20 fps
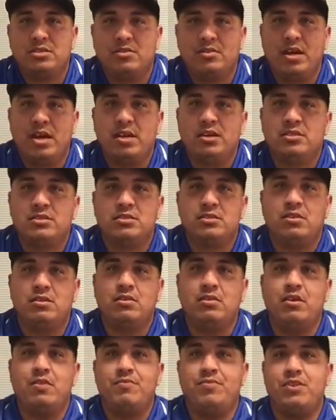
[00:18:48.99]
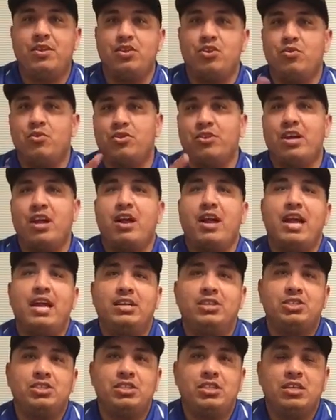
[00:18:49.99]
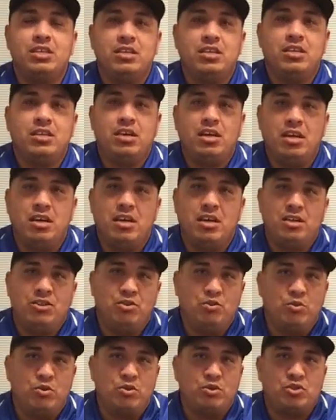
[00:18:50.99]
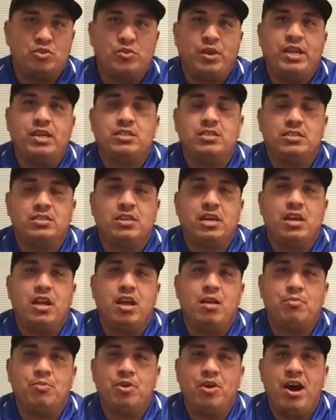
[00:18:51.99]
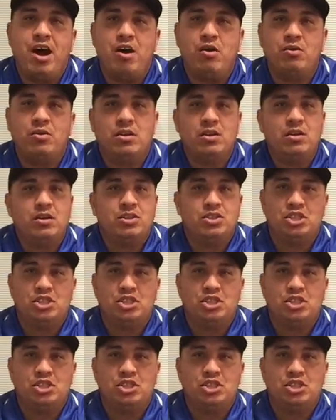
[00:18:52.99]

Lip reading: Okay, so if you're on that age, do those trainings. It's gonna help you out.